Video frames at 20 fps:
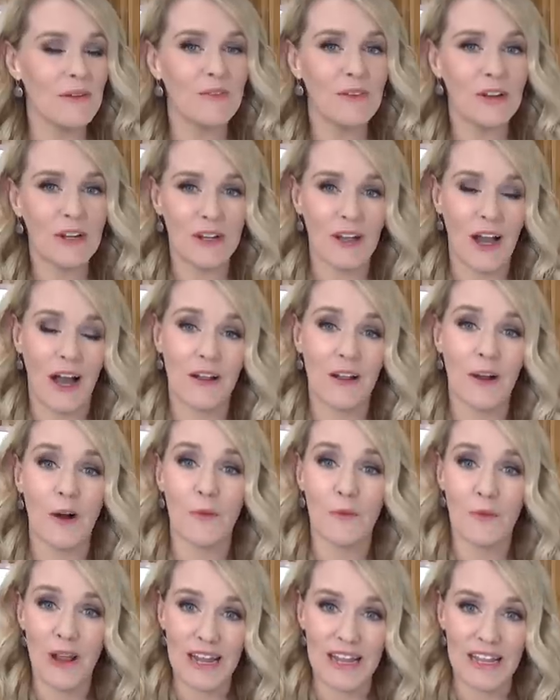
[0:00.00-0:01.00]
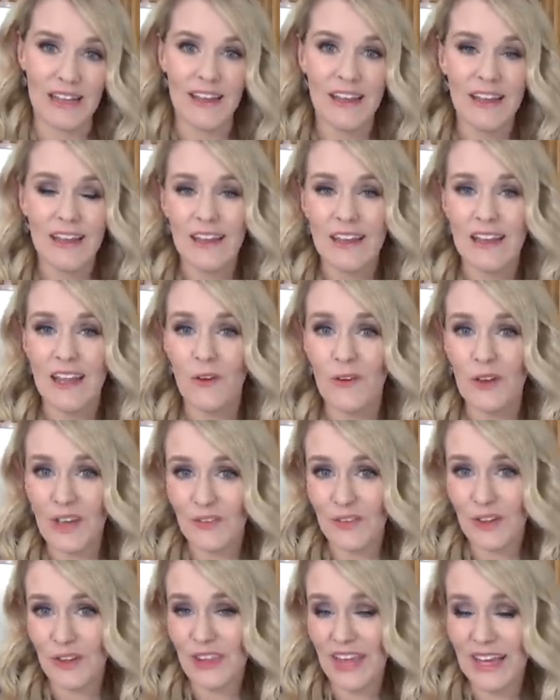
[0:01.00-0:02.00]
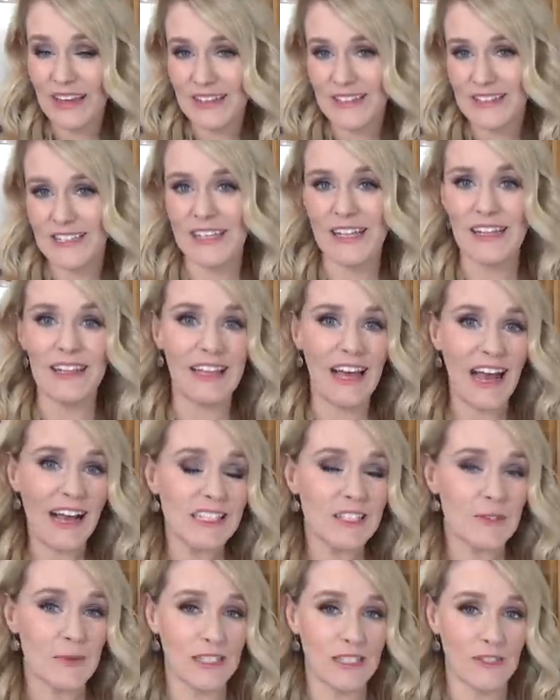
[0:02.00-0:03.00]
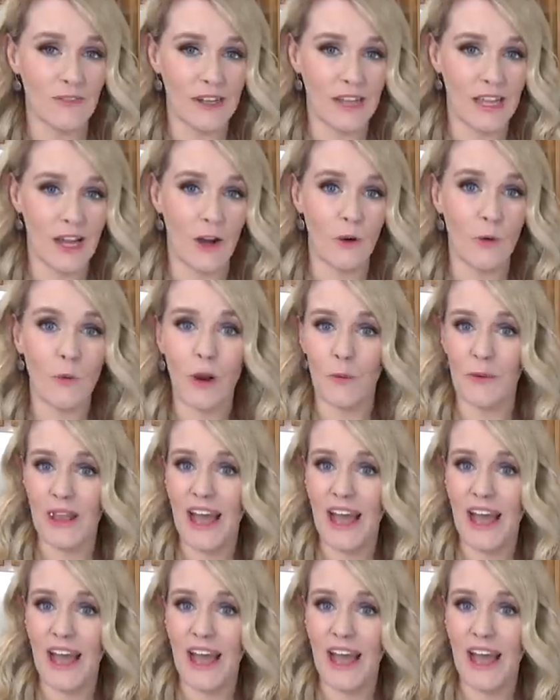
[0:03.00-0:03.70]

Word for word: if you're not already. Now if you'd like to see last week's video where